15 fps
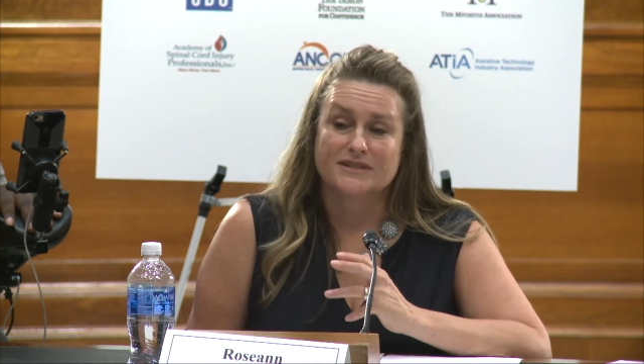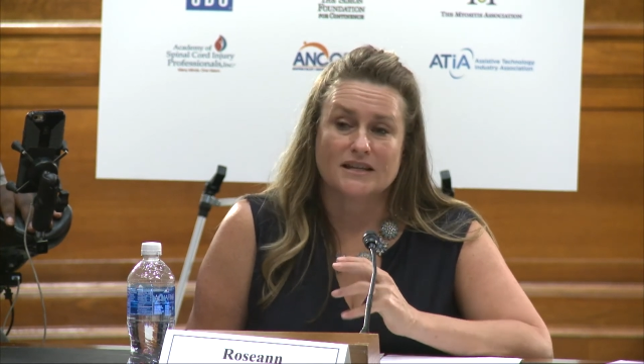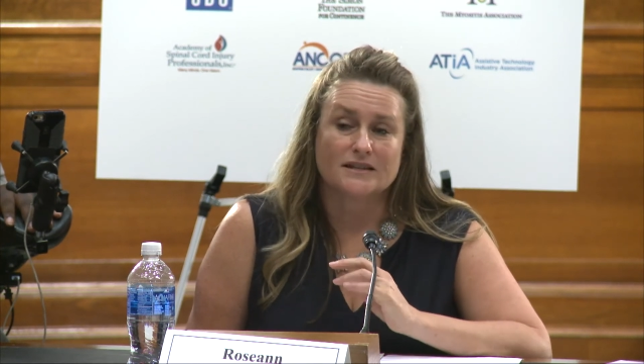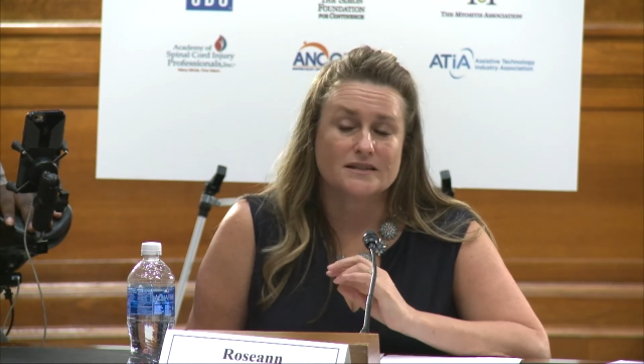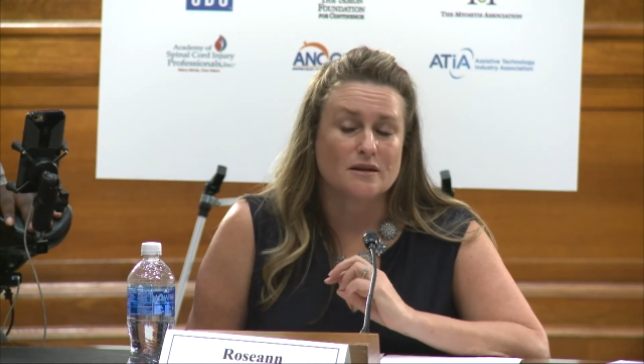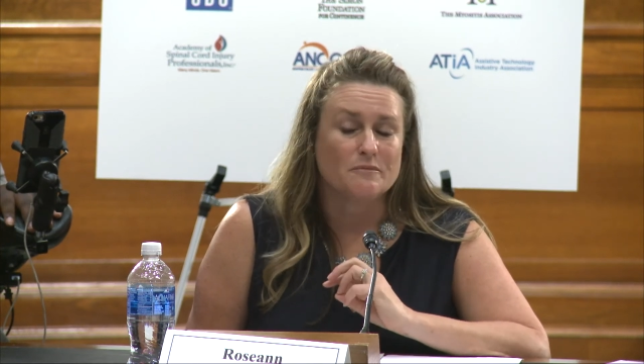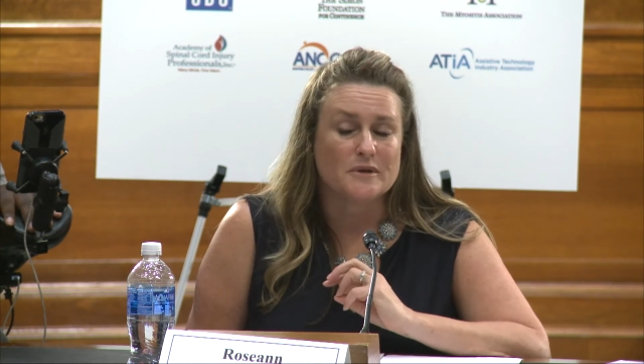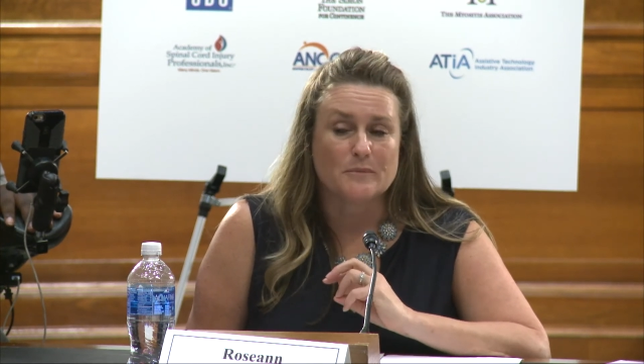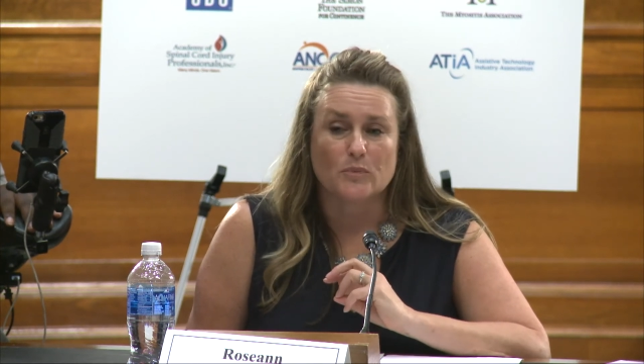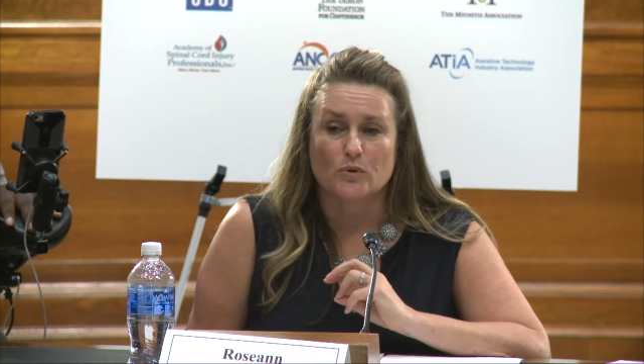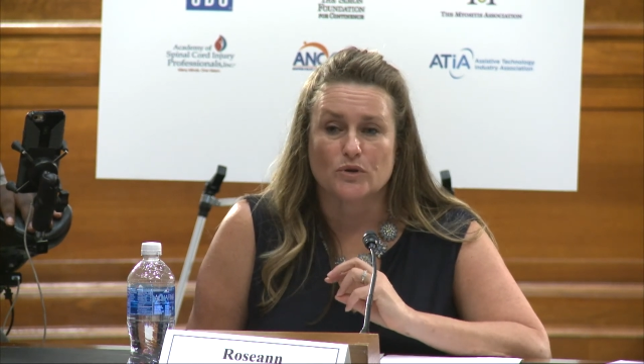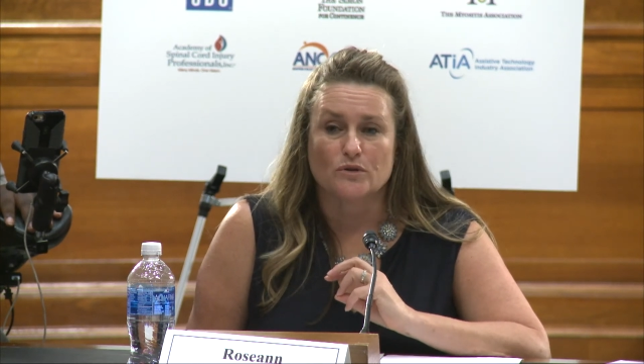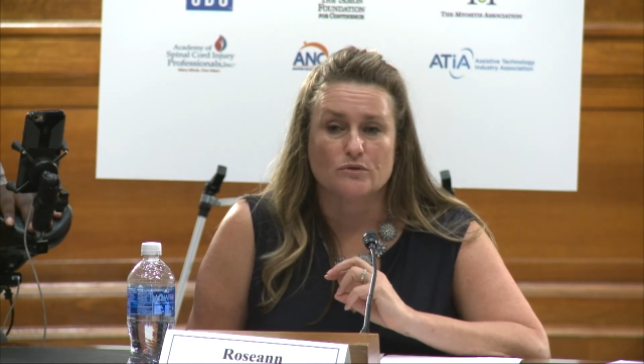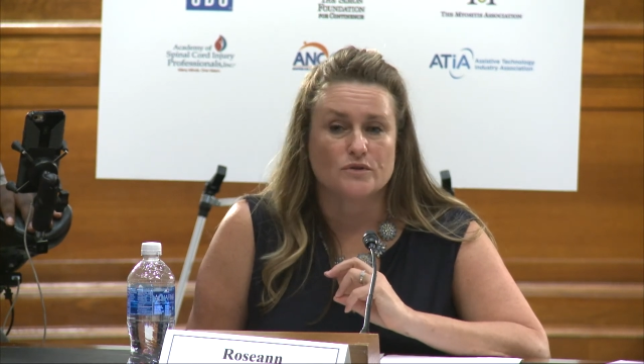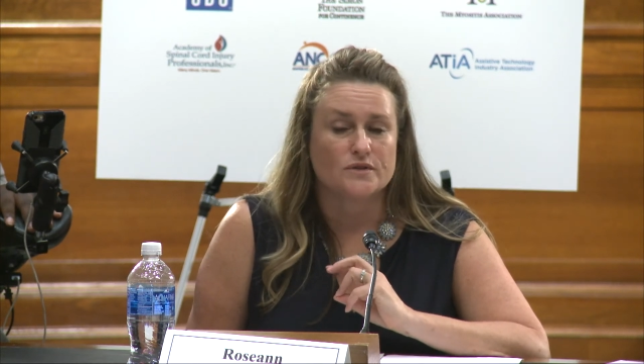some people
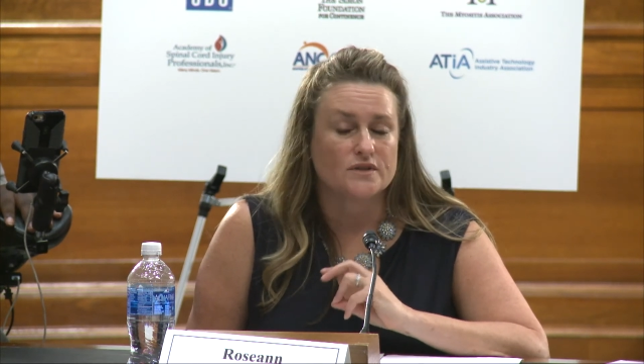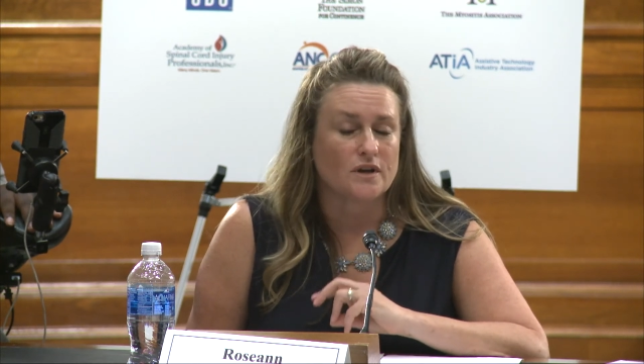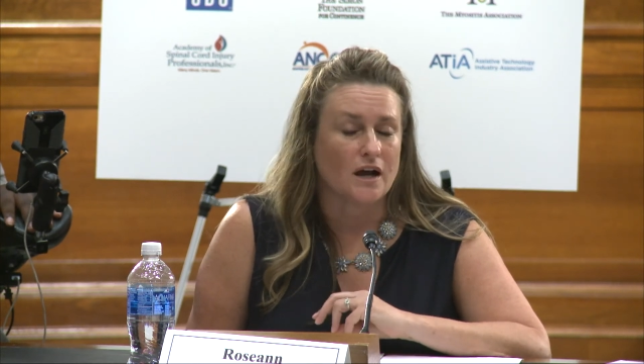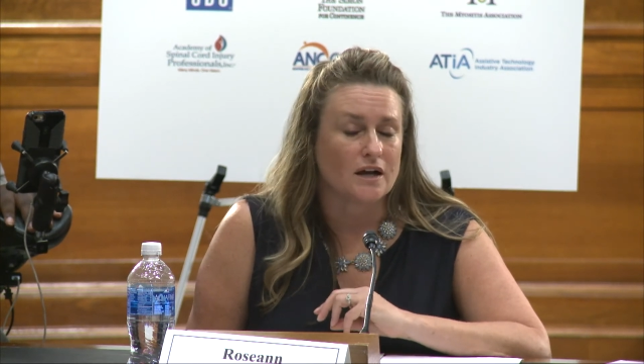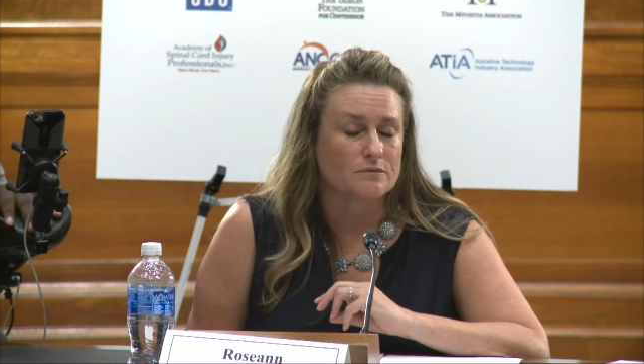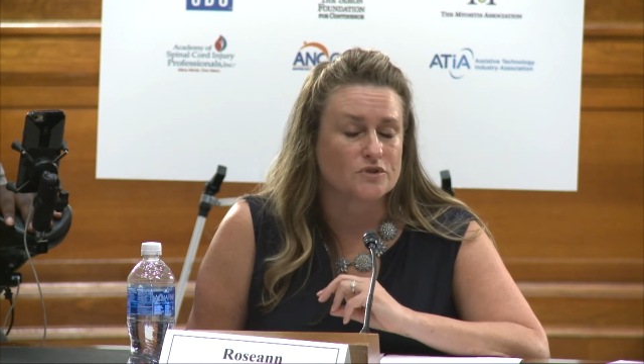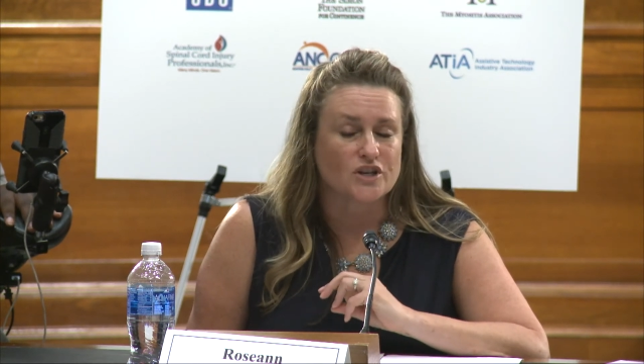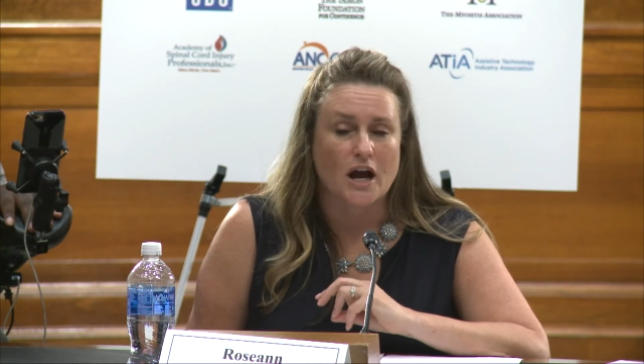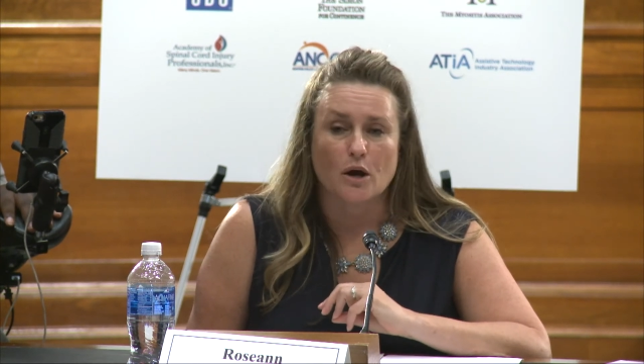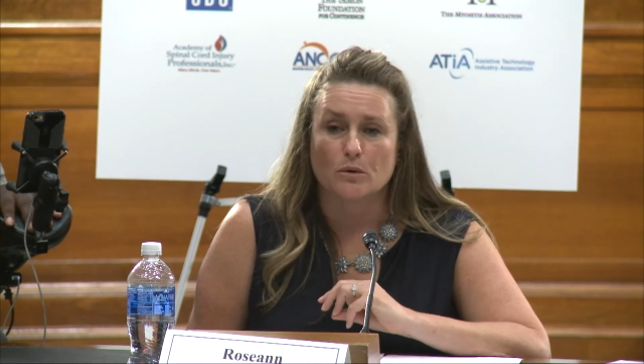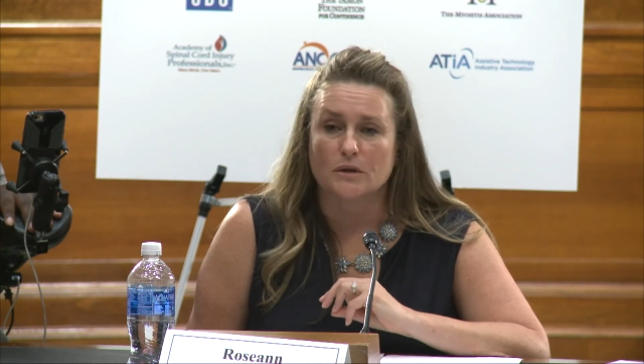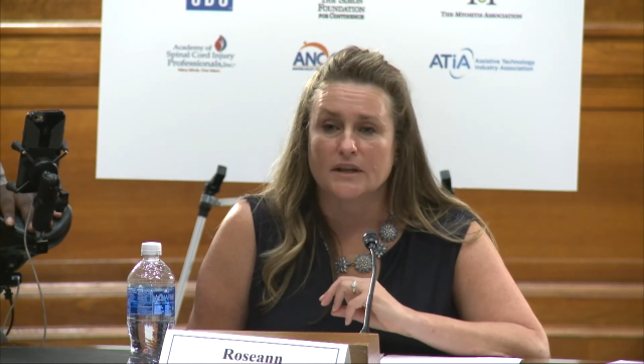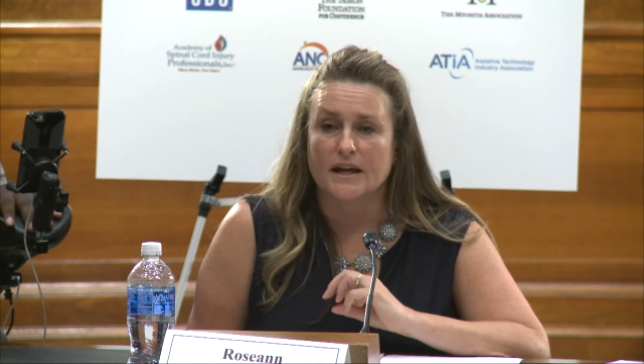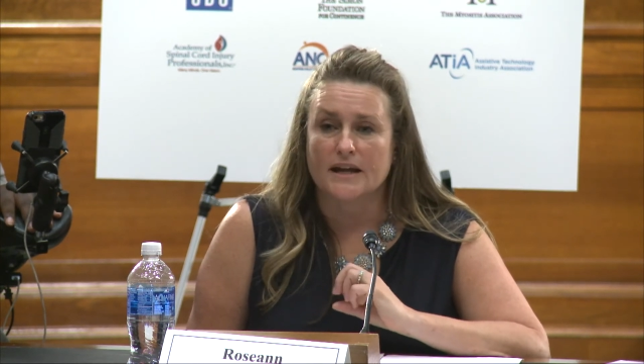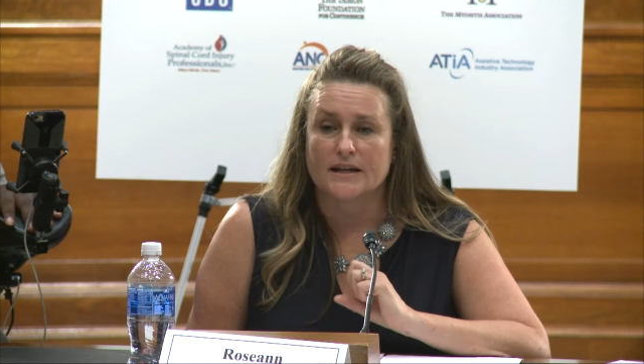use shower
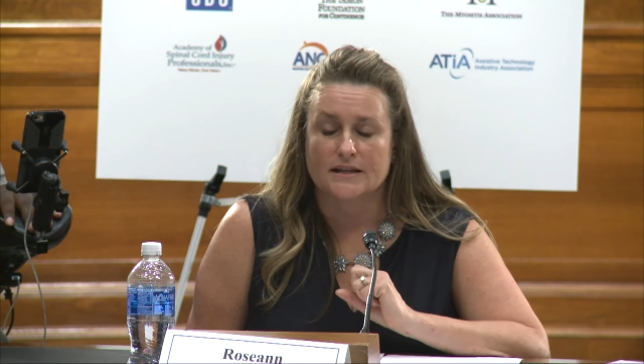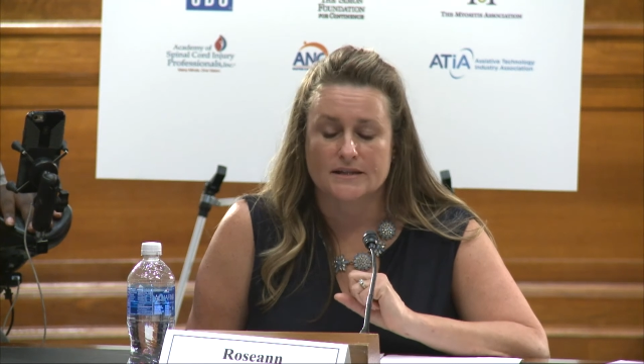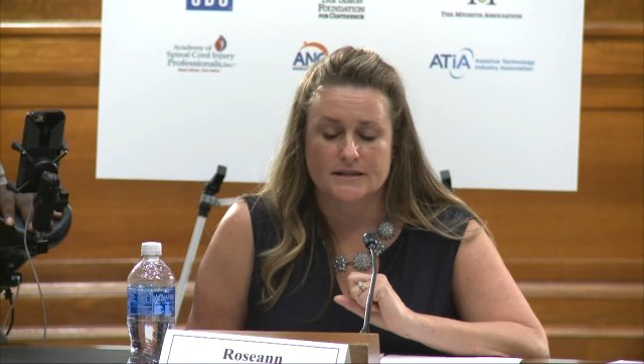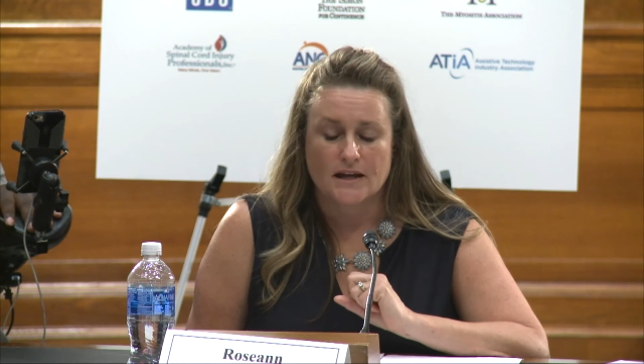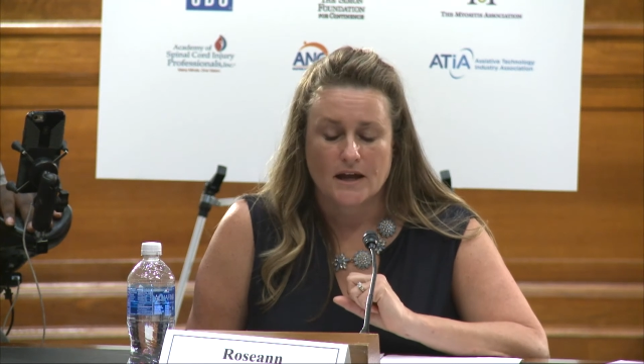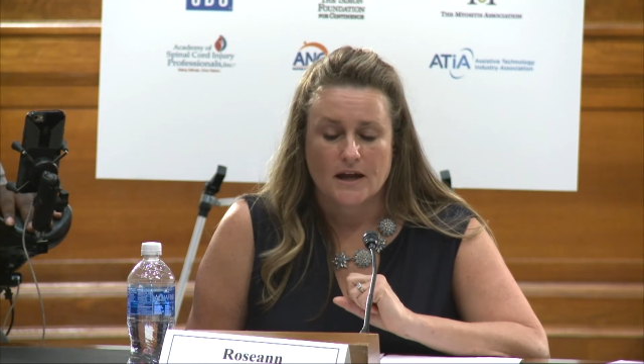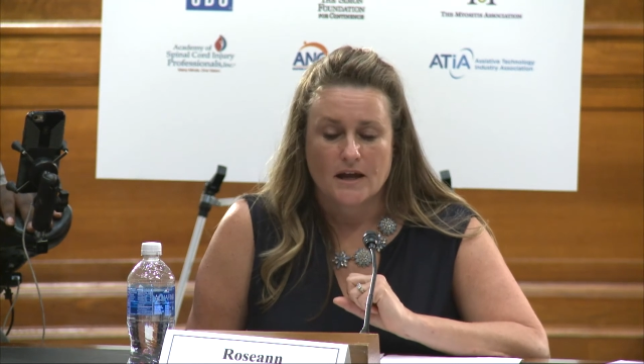legs,